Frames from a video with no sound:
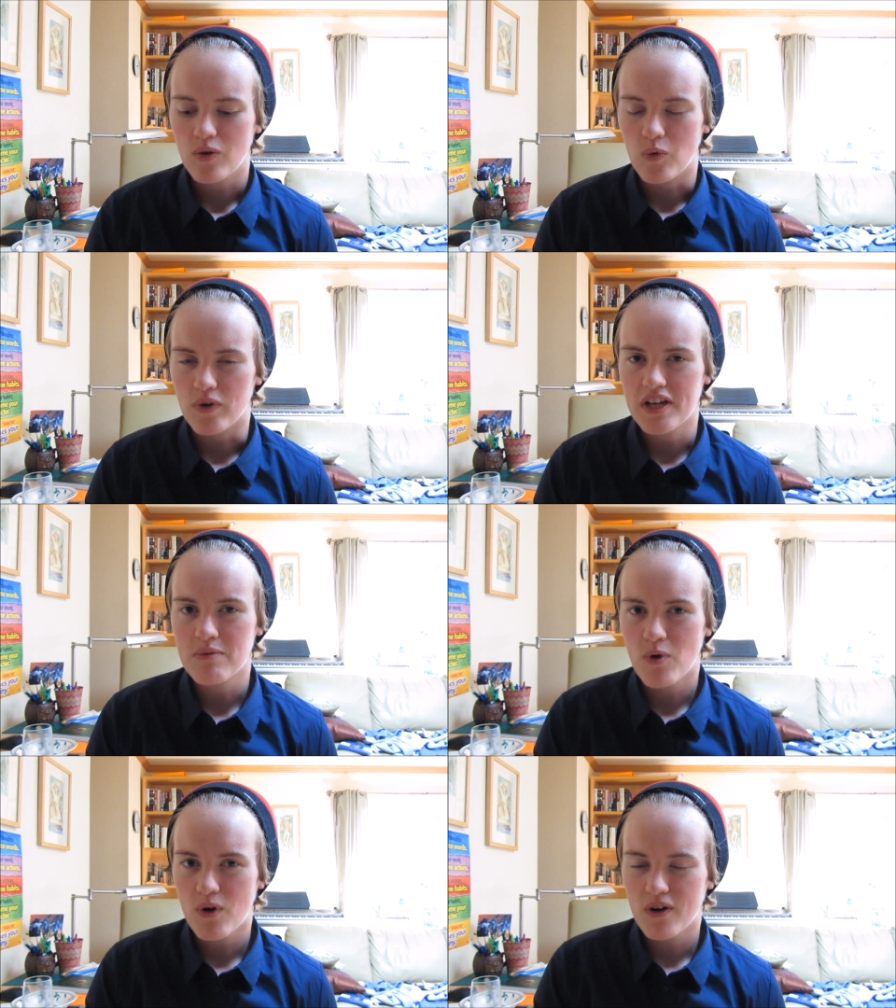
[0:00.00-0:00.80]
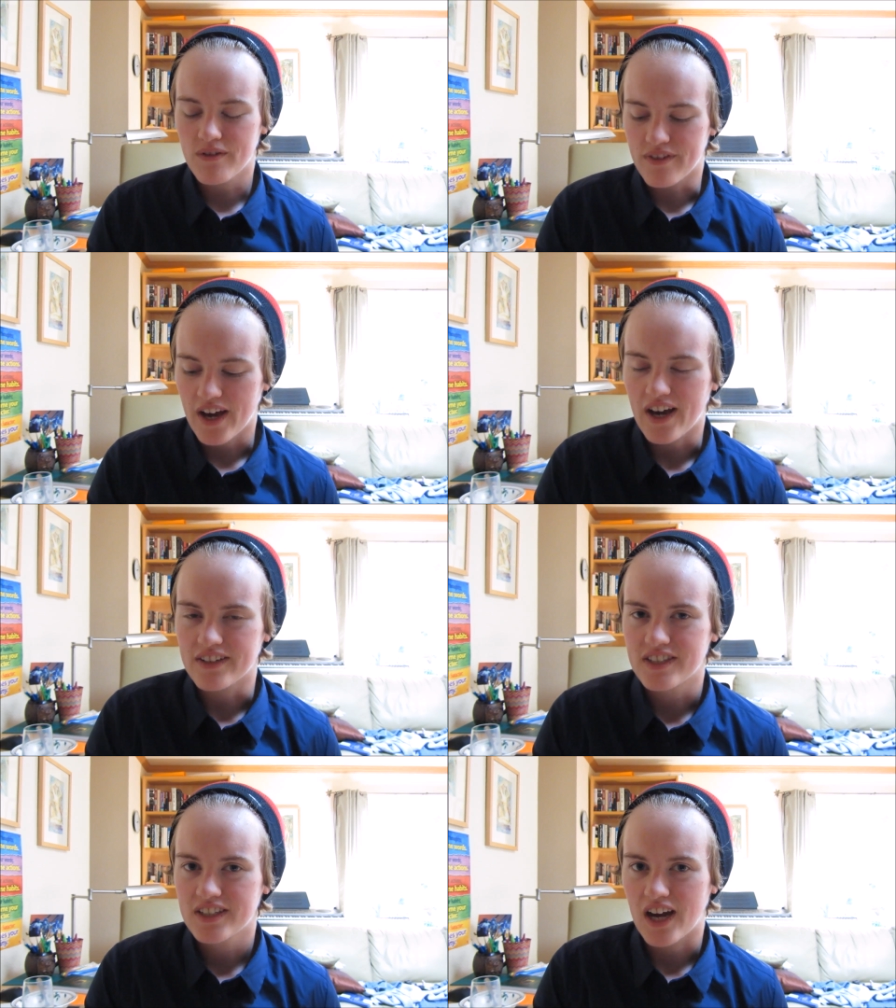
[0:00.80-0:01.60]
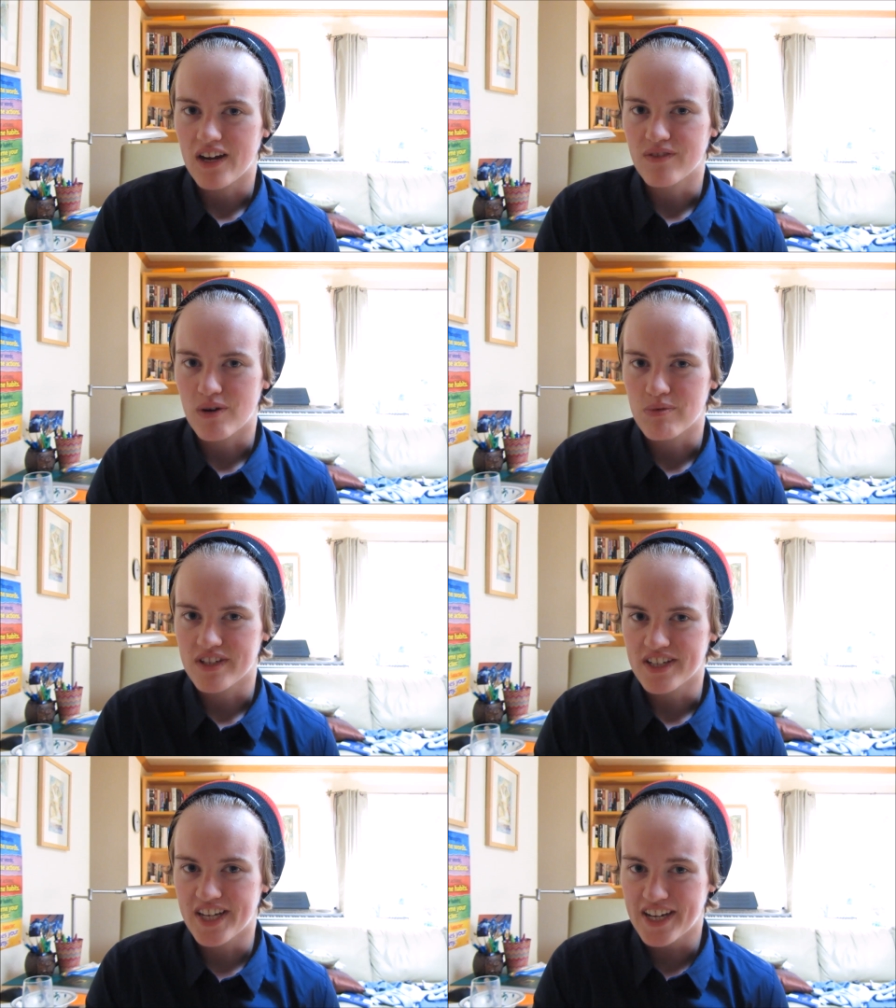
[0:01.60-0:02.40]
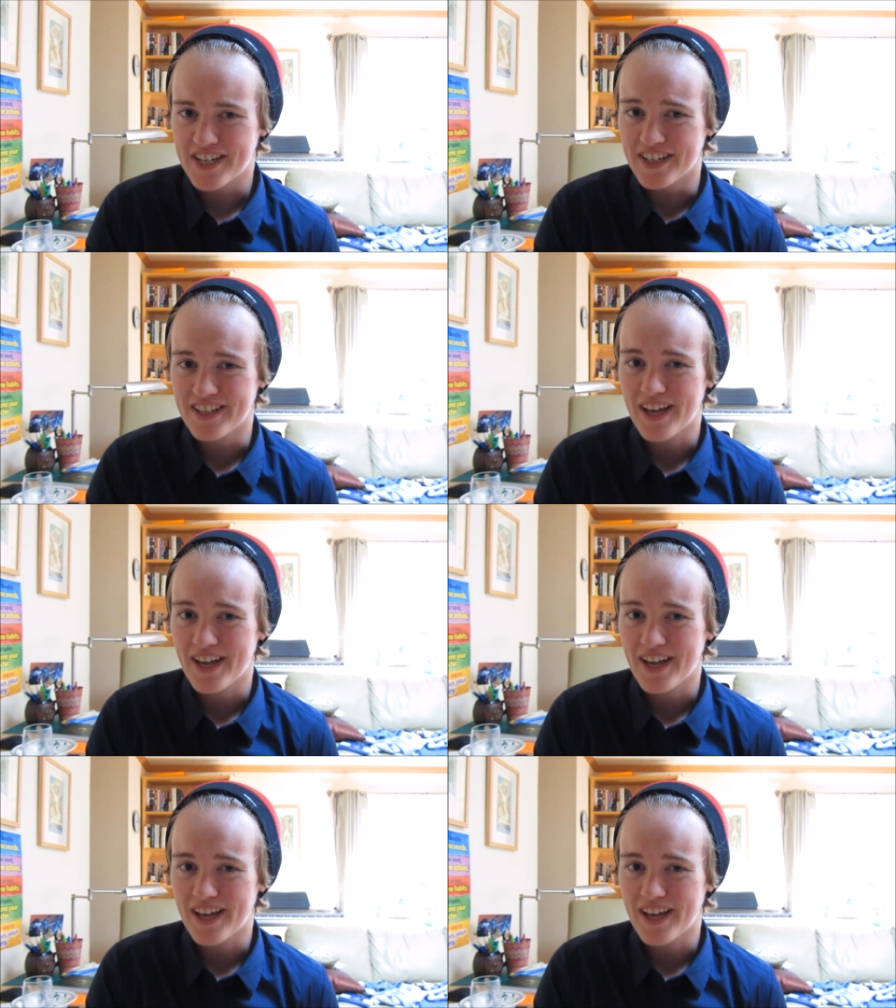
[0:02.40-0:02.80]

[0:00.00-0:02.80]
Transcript: We need more of that kind of representation